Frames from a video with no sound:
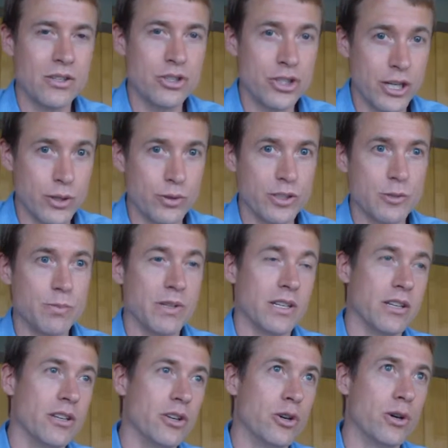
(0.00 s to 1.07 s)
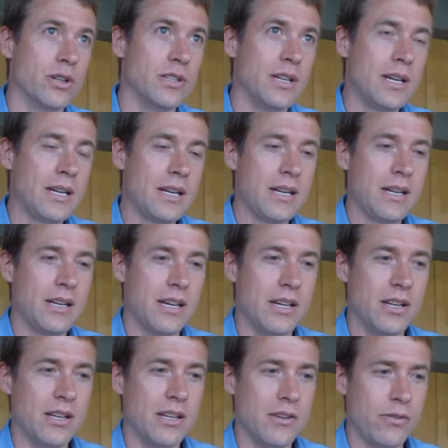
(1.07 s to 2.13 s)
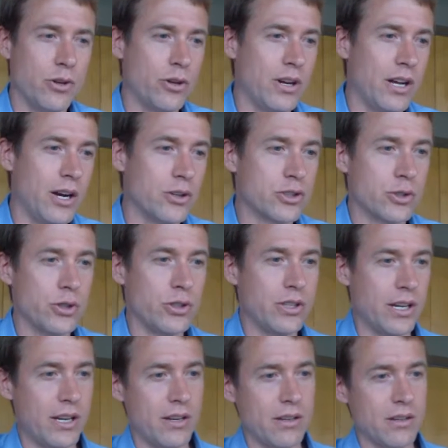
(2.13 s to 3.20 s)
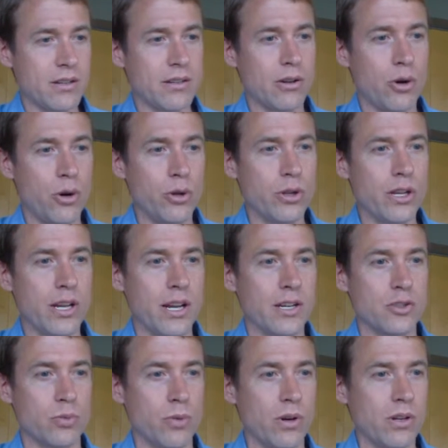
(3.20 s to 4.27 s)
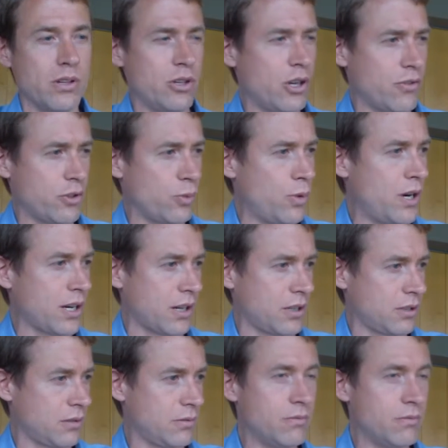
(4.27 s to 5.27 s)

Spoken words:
Generally speaking, if you're in a household that only you have to walk